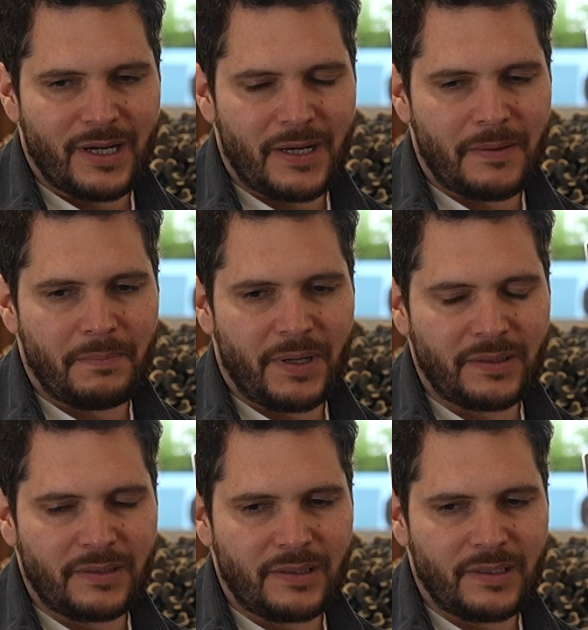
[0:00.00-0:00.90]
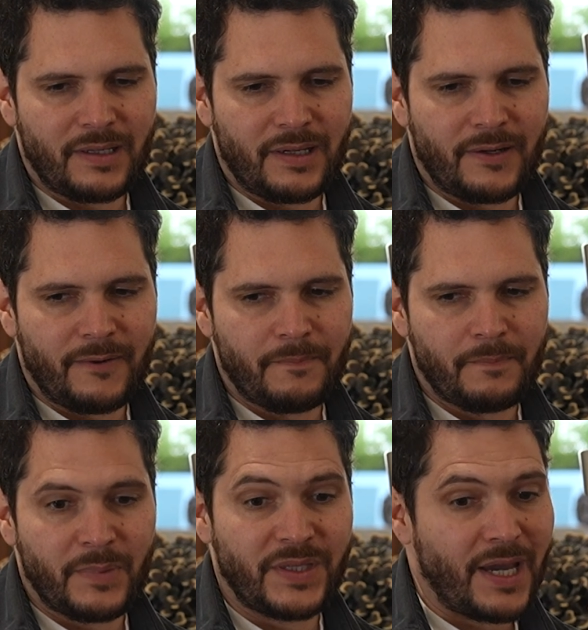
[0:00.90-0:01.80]

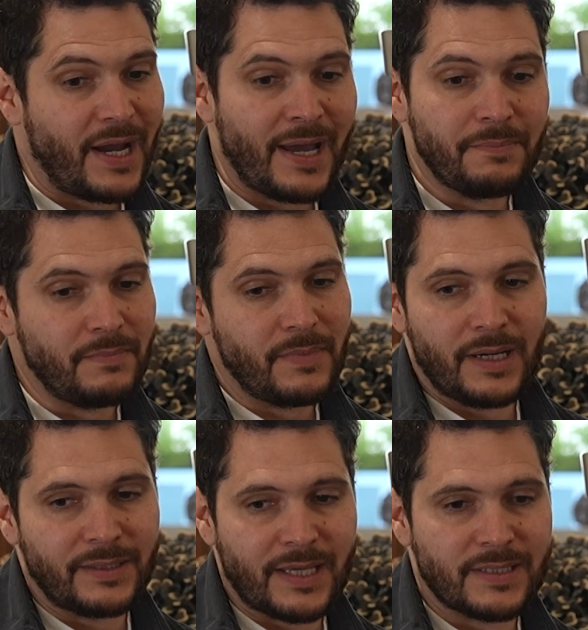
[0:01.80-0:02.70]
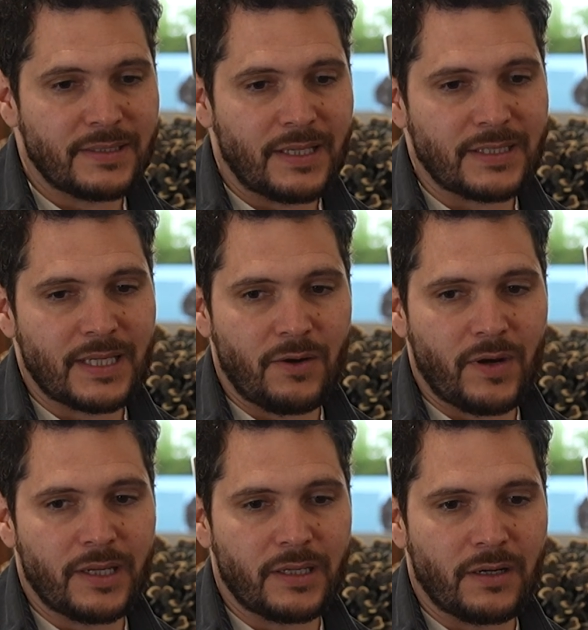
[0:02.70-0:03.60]
But yeah, that's
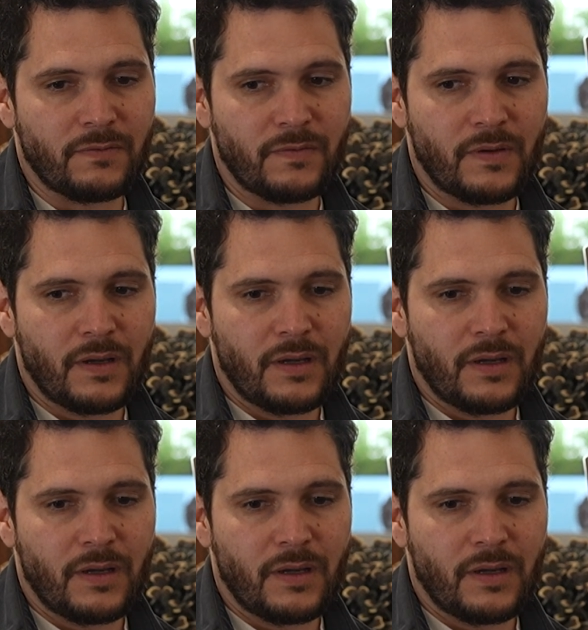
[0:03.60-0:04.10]
how I kind of